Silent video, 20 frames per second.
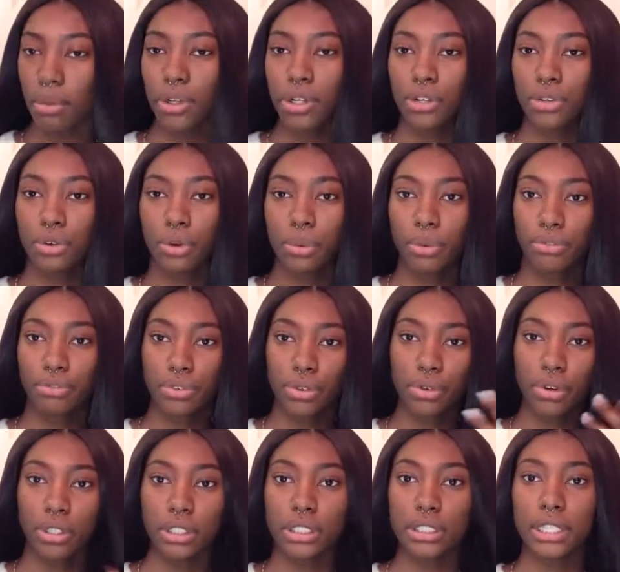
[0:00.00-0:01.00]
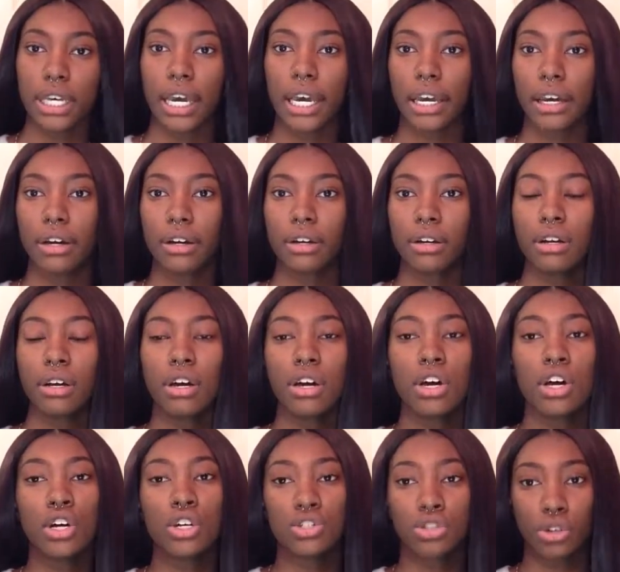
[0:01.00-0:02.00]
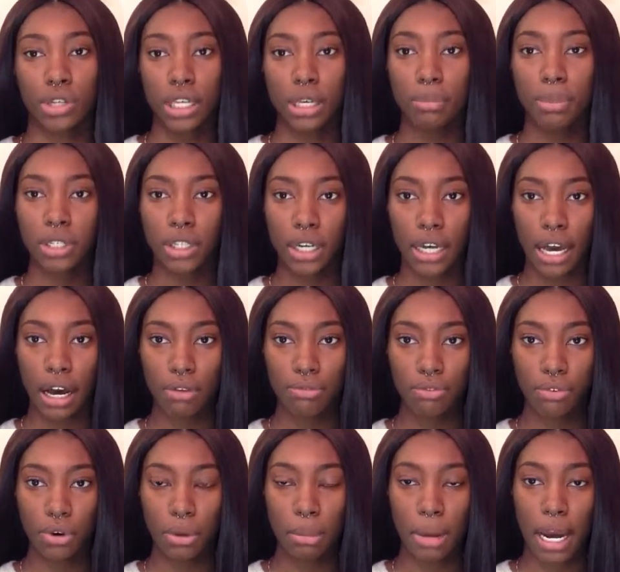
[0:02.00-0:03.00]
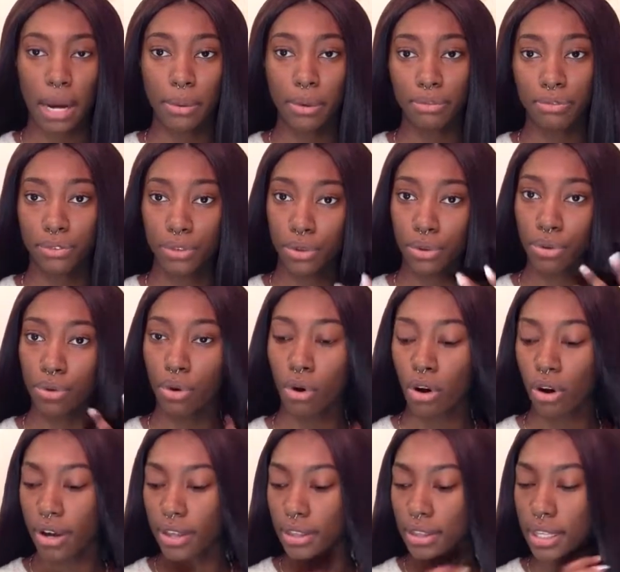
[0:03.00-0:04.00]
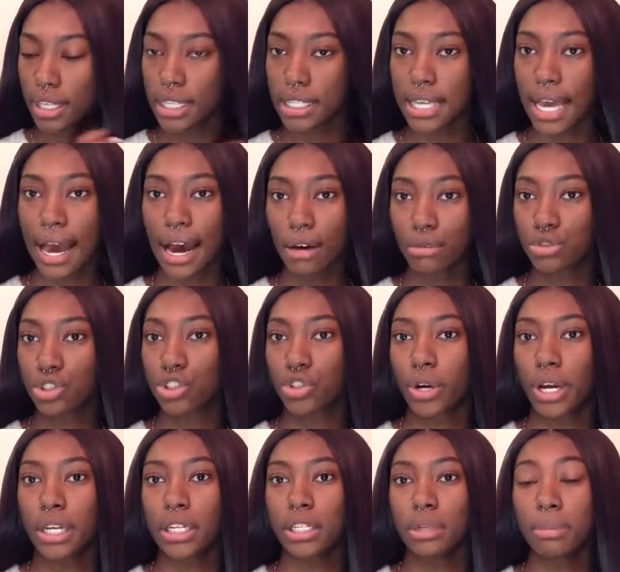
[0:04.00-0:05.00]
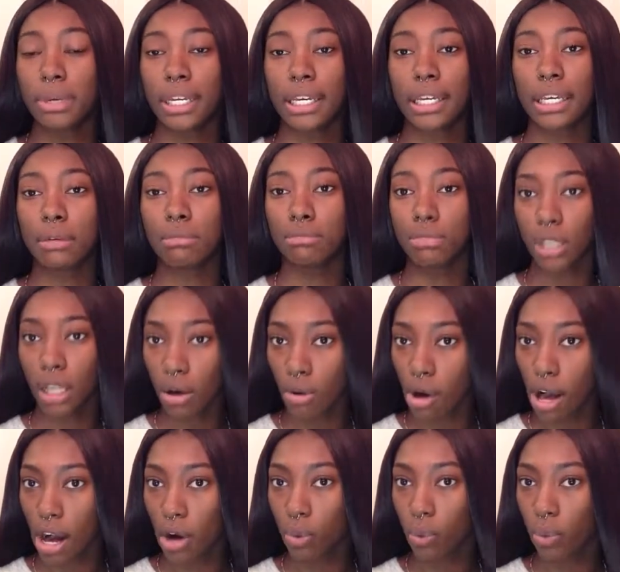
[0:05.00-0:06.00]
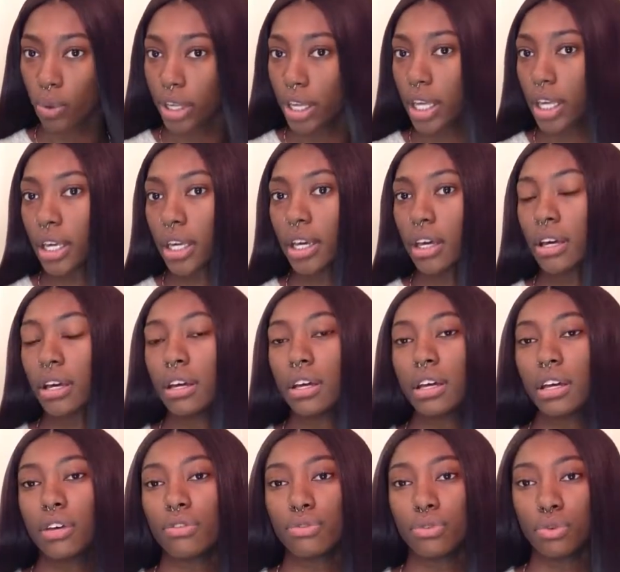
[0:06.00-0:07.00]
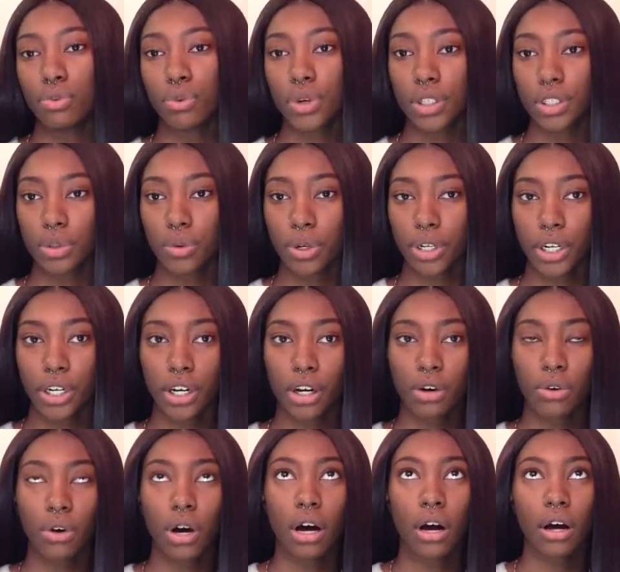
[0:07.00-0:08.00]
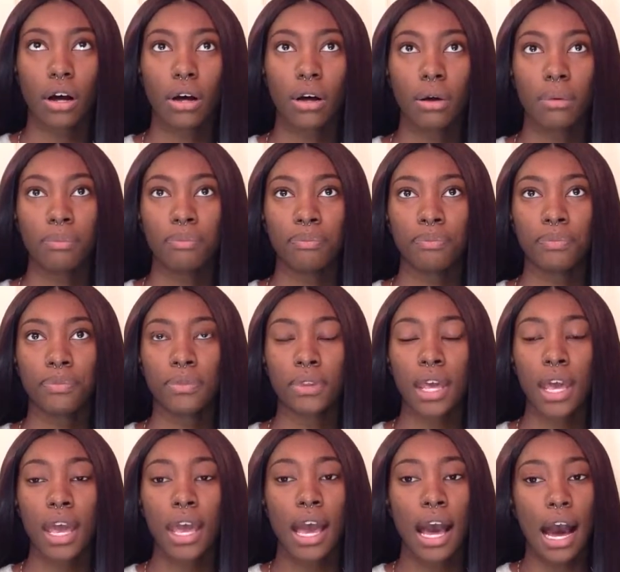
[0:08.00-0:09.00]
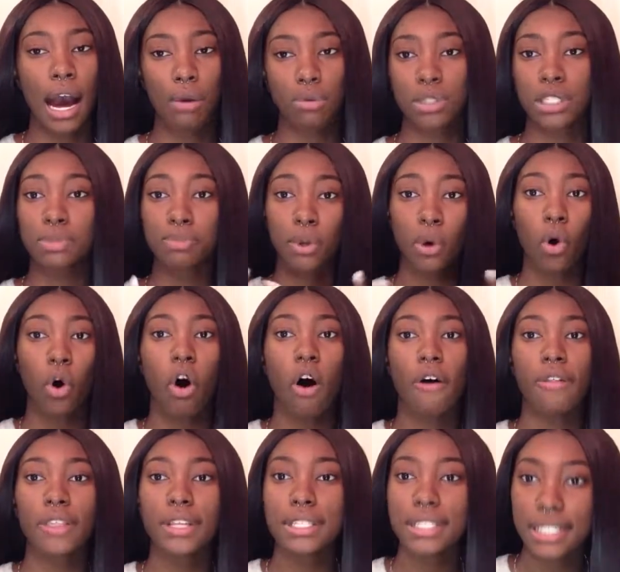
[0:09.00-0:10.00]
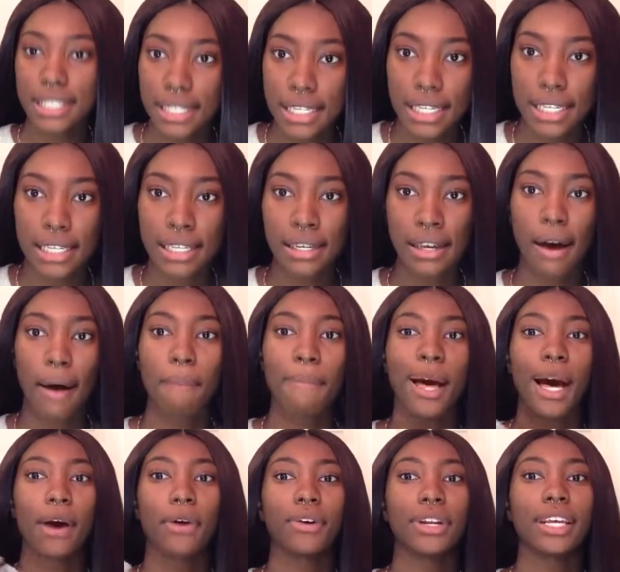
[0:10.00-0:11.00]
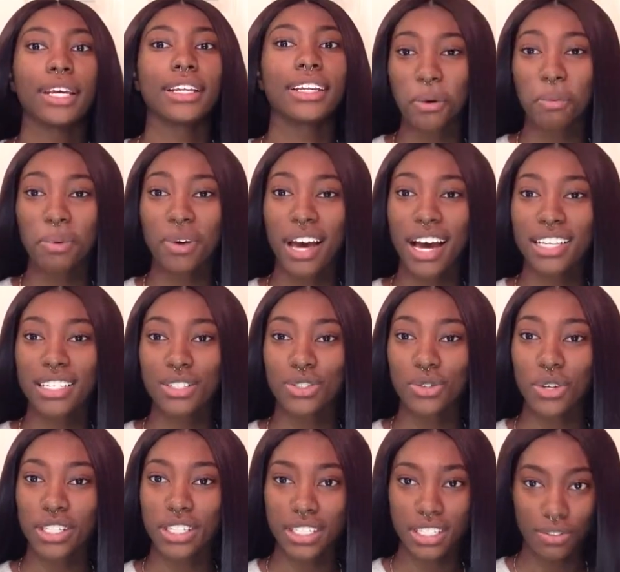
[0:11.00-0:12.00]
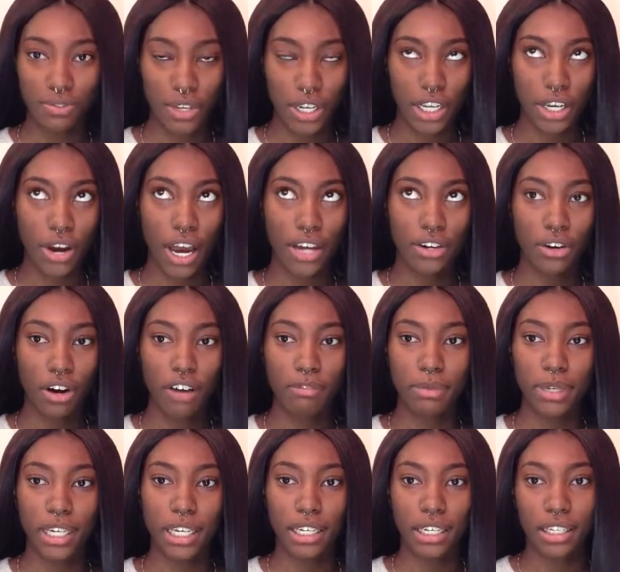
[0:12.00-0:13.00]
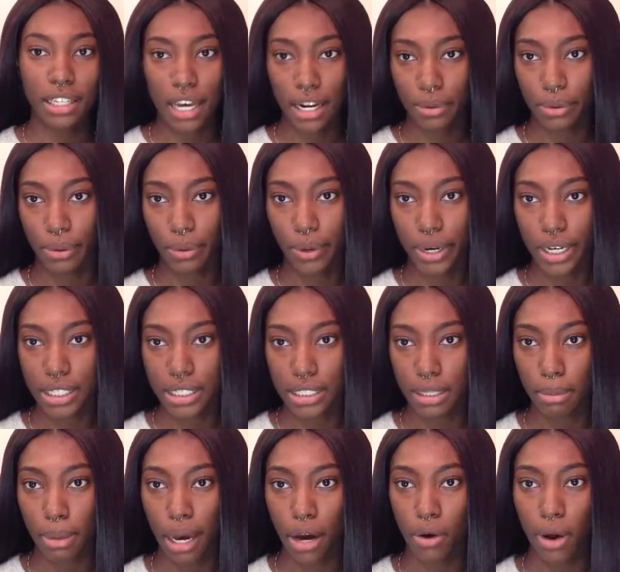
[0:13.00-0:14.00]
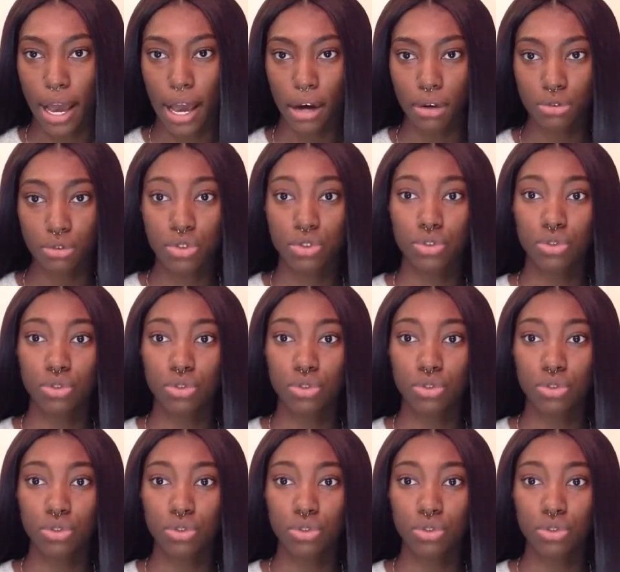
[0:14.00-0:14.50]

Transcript: going to do a review on this hair. So keep a lookout for my review on this Outre Dominican blowout wig if you really want to know. I will spill all the tea about it. Hope you guys enjoyed this video. I know I've been getting a lot of requests about how